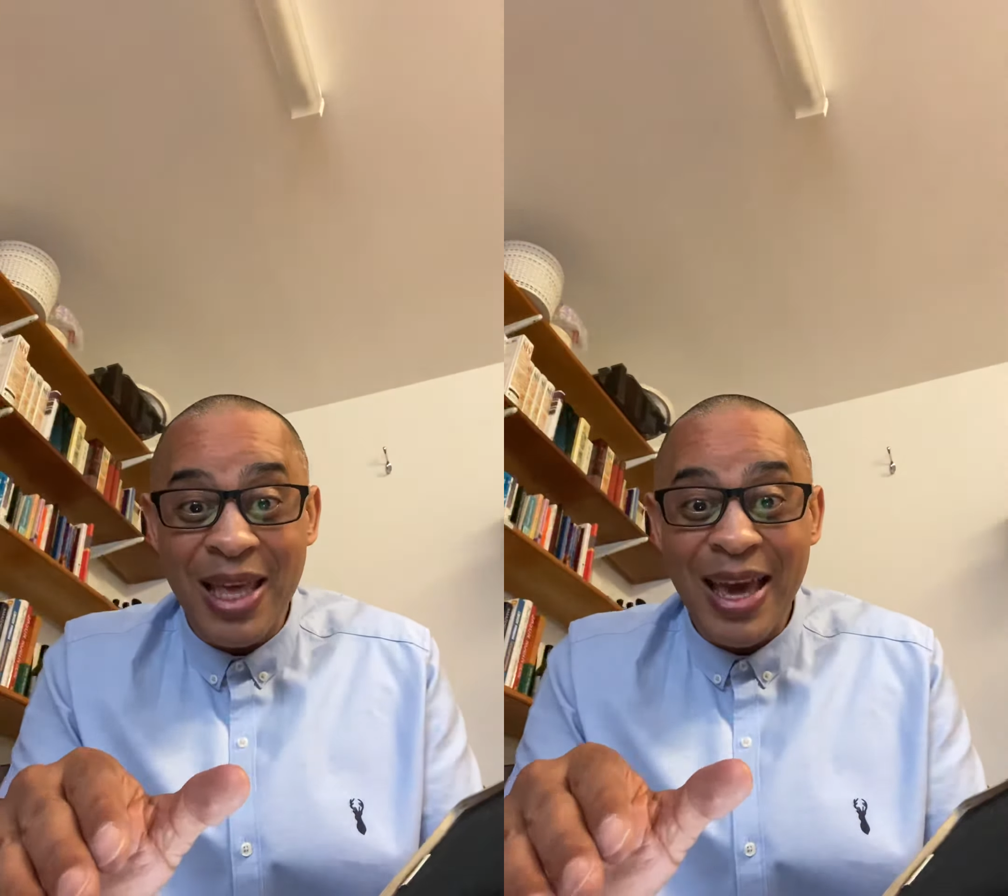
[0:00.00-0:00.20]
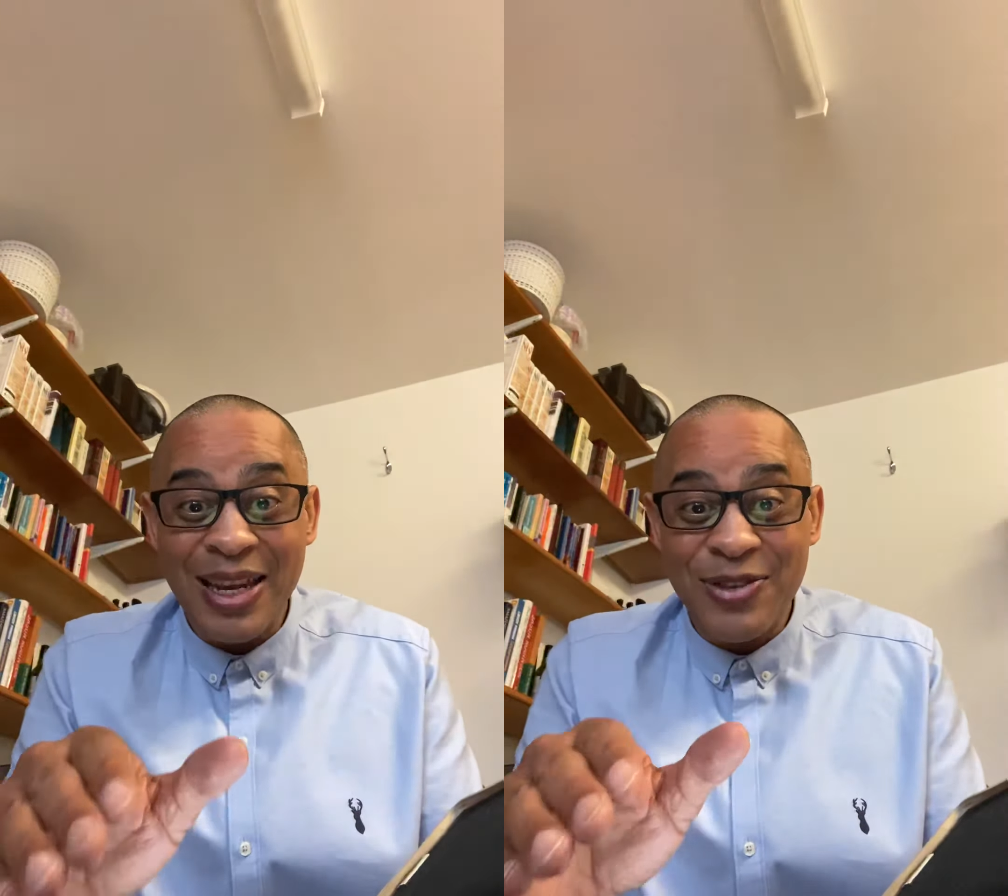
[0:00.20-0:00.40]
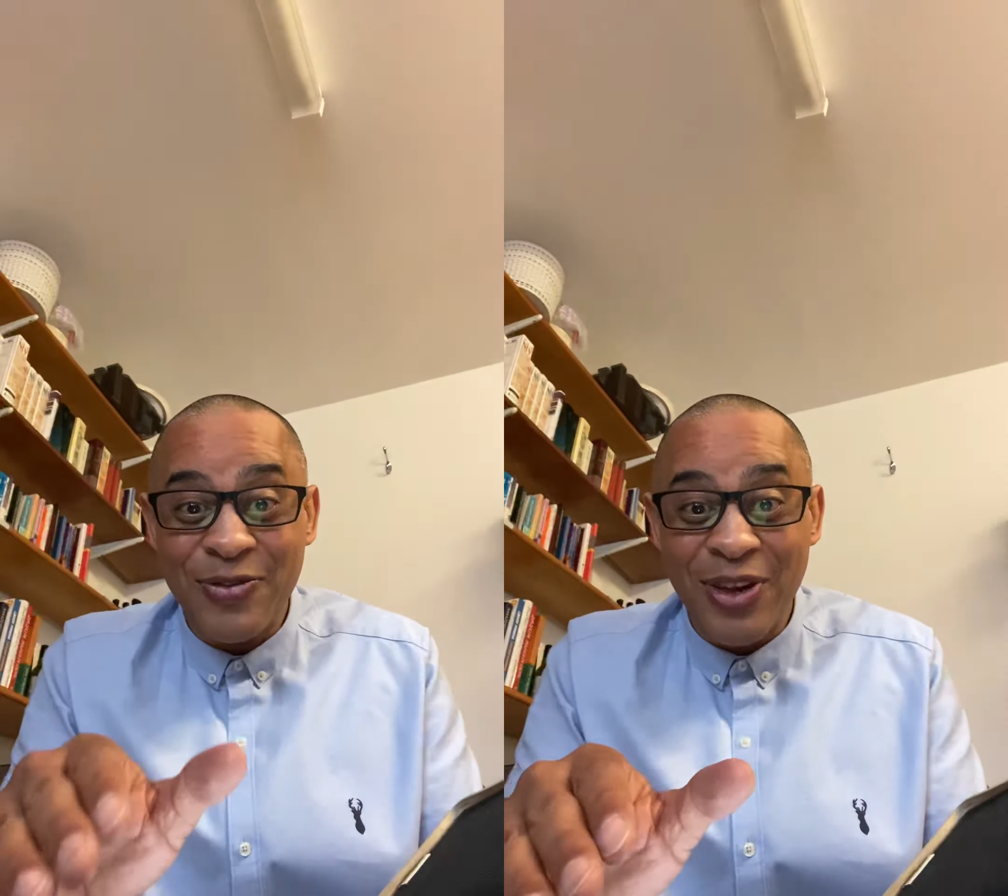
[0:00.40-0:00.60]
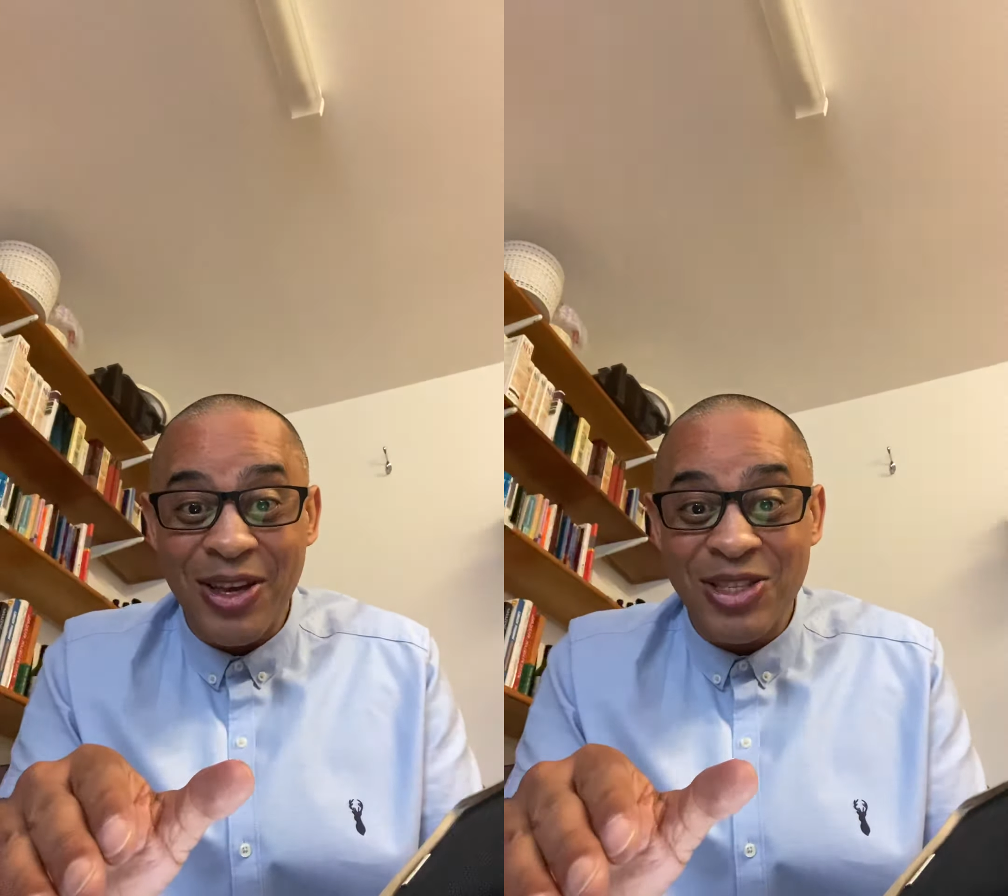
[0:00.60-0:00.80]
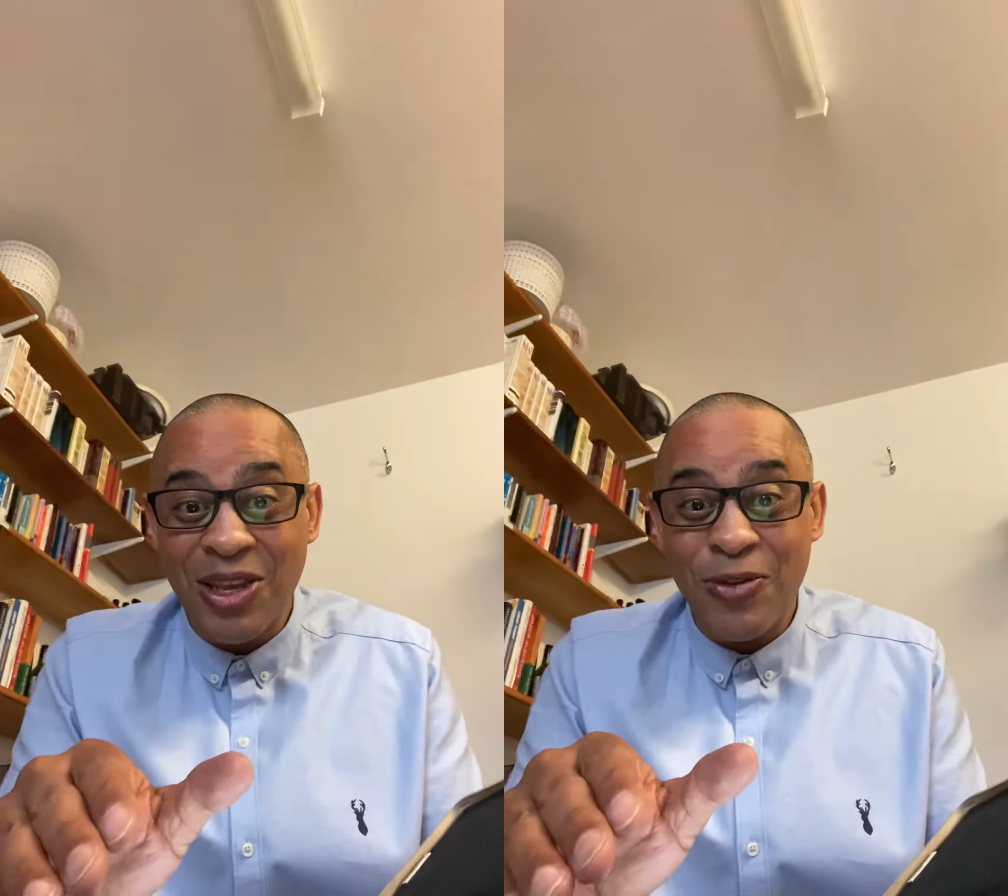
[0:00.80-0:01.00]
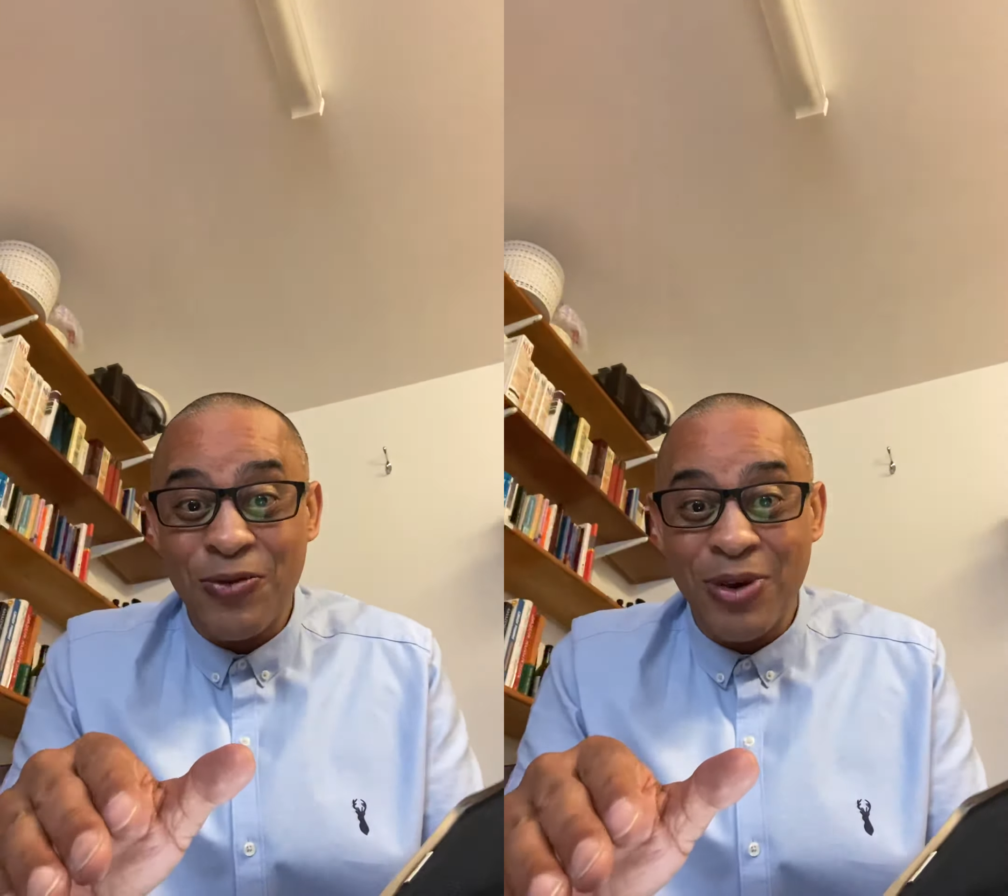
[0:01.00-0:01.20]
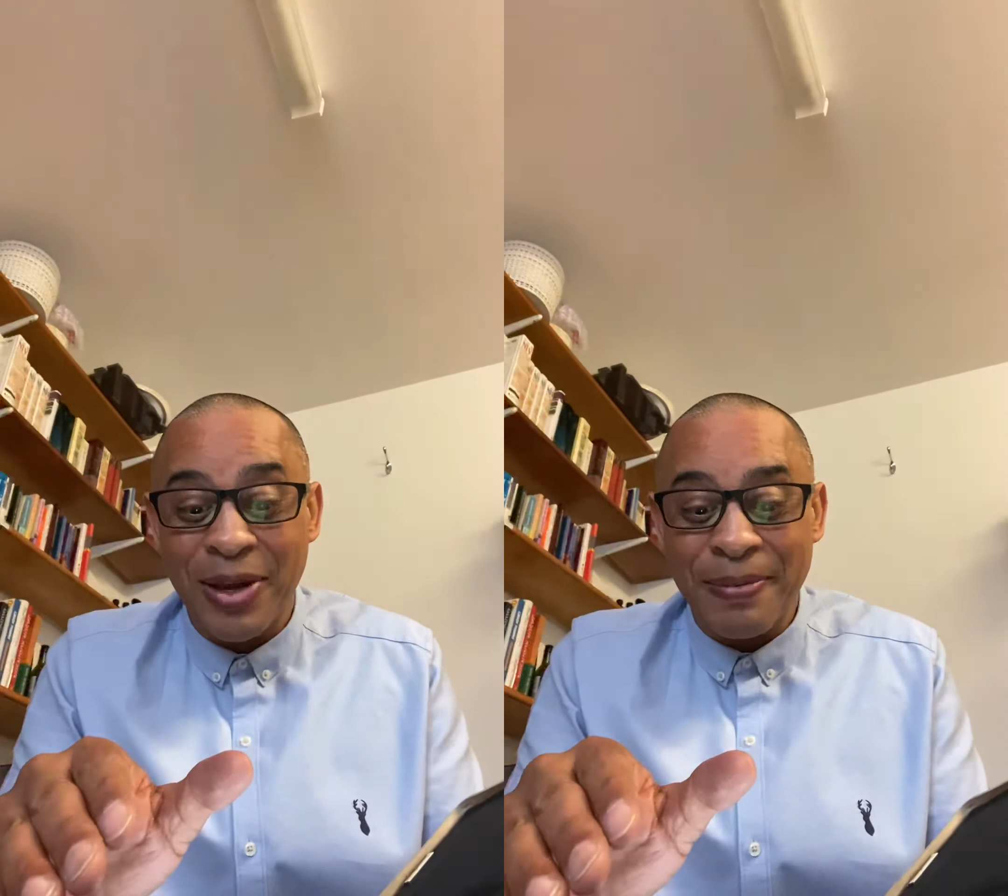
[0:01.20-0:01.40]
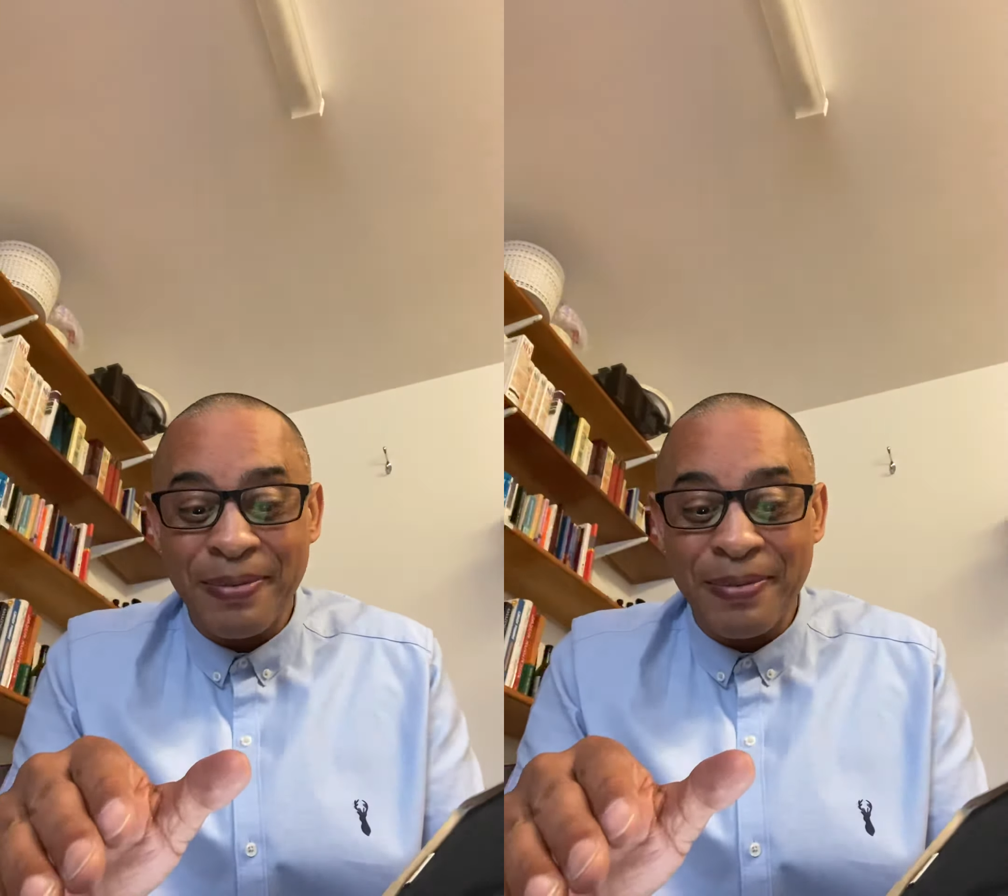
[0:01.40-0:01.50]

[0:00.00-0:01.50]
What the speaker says: and it's verse 3.